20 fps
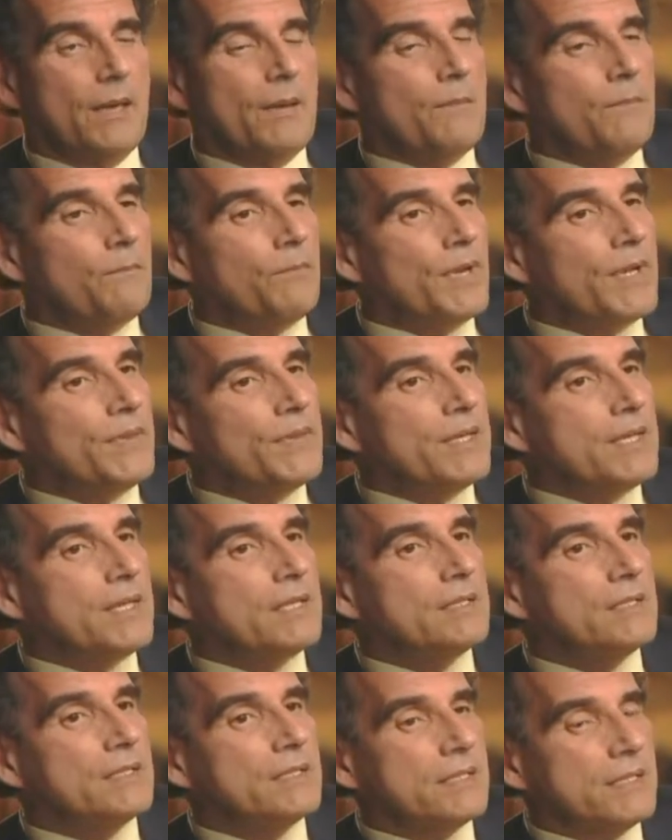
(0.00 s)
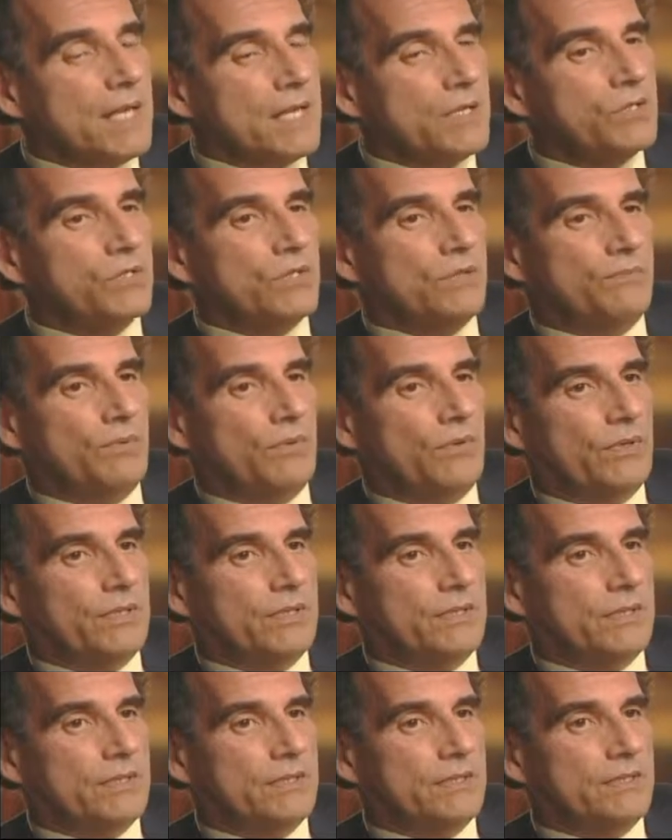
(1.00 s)
But the essential point
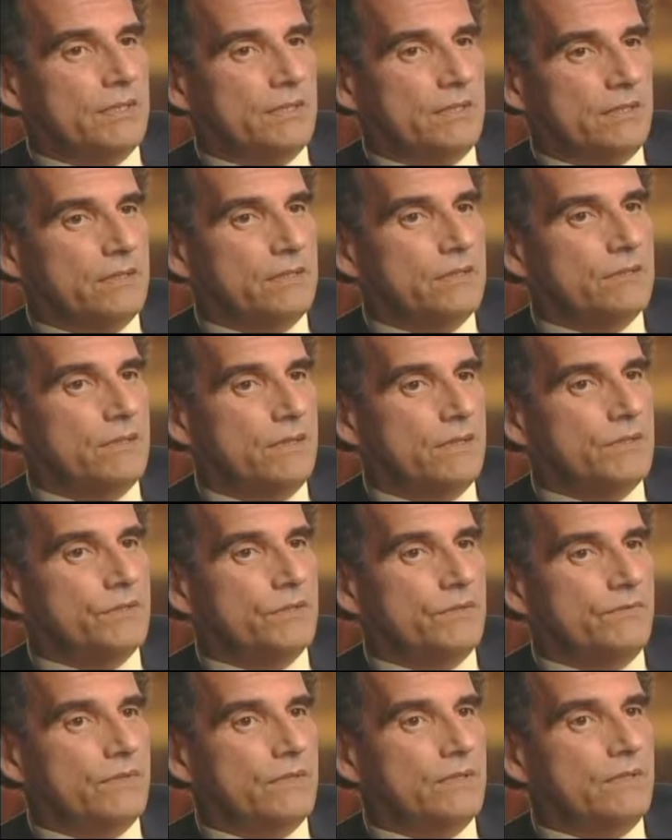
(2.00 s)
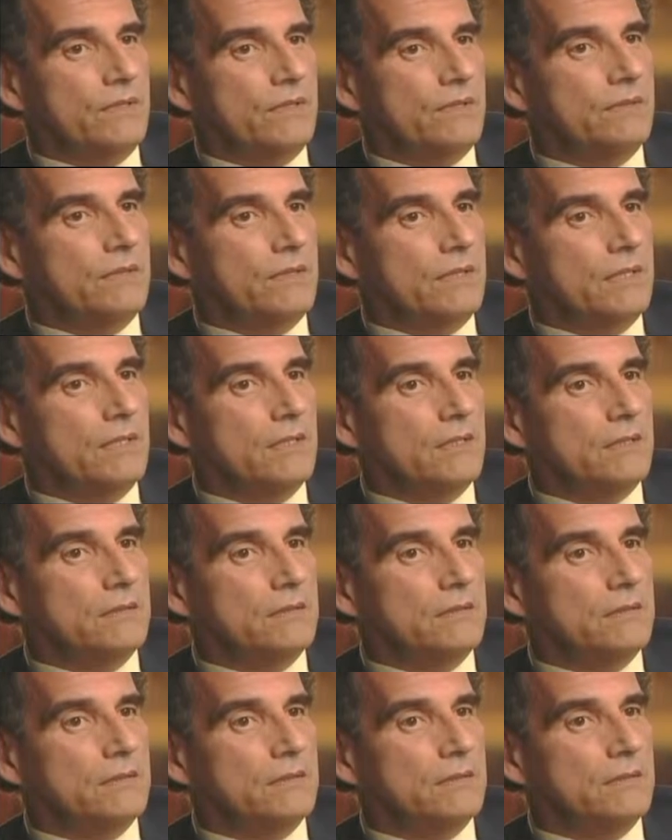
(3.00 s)
is that the structure of the theory is
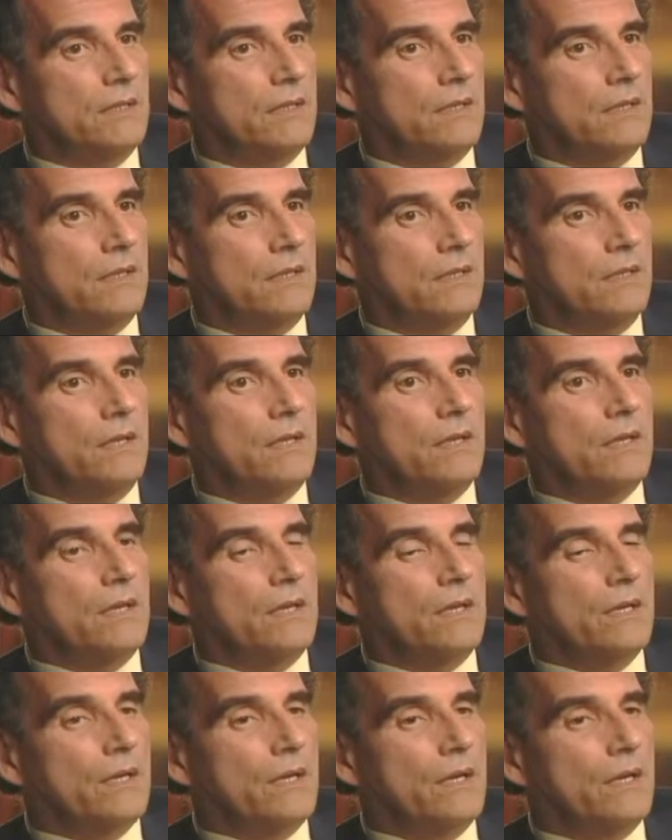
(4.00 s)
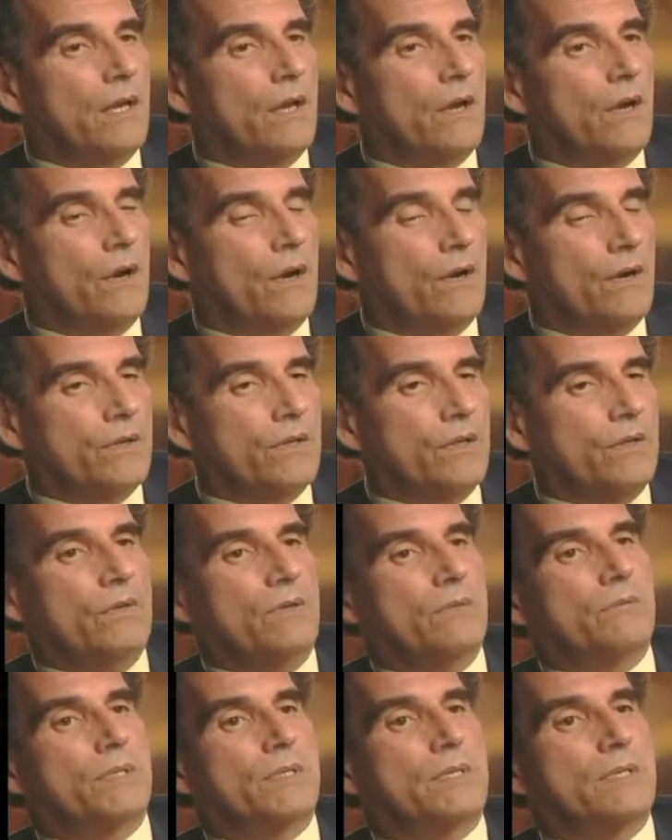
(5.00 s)

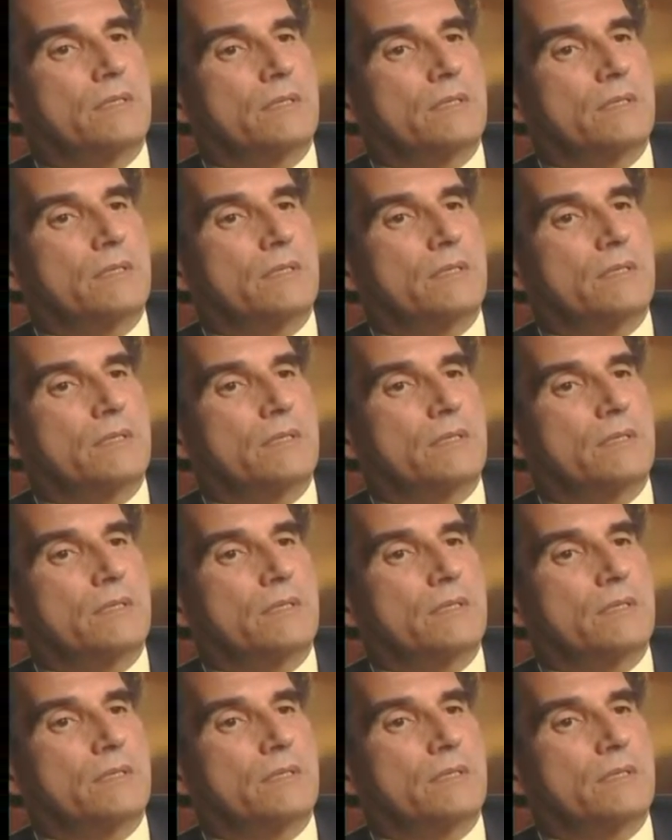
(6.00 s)
arguably